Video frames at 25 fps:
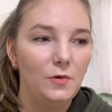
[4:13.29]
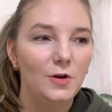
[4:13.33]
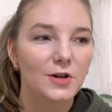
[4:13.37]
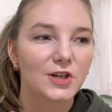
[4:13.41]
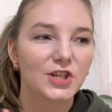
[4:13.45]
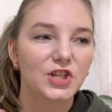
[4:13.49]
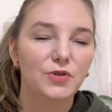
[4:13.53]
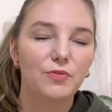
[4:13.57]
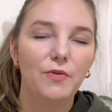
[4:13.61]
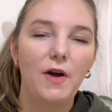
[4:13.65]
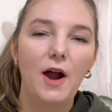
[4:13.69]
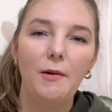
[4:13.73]

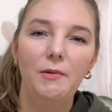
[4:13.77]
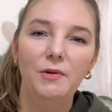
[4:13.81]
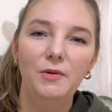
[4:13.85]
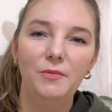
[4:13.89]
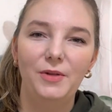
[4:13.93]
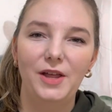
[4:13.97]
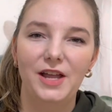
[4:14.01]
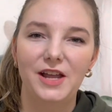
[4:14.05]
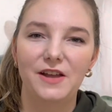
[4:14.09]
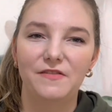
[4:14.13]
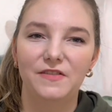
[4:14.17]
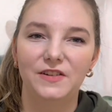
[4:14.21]
It's Primal
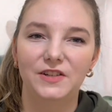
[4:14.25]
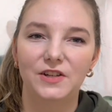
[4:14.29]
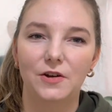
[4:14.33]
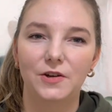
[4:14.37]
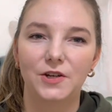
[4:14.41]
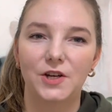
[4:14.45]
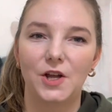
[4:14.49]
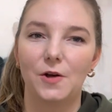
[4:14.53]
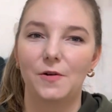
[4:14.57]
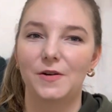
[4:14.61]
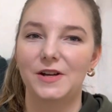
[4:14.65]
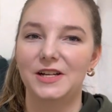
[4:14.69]
Play, if you don't
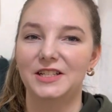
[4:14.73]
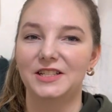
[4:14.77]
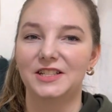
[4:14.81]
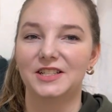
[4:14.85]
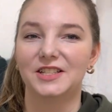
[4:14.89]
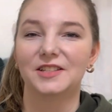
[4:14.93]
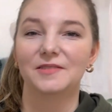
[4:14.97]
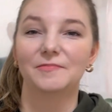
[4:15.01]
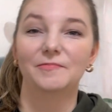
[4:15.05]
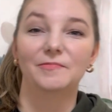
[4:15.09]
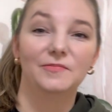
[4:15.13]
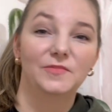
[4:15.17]
know,
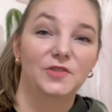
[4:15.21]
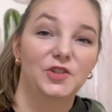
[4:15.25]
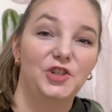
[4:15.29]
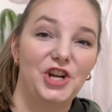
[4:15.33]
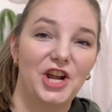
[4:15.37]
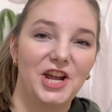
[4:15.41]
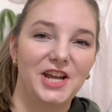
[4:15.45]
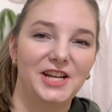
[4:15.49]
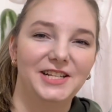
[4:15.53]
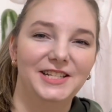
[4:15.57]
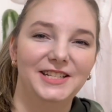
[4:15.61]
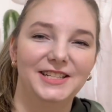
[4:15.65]
is
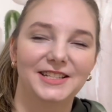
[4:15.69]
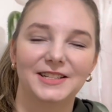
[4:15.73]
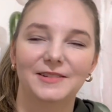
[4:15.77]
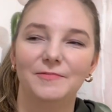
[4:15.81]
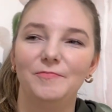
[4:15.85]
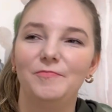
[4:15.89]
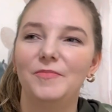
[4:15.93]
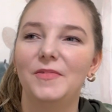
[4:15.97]
Chase.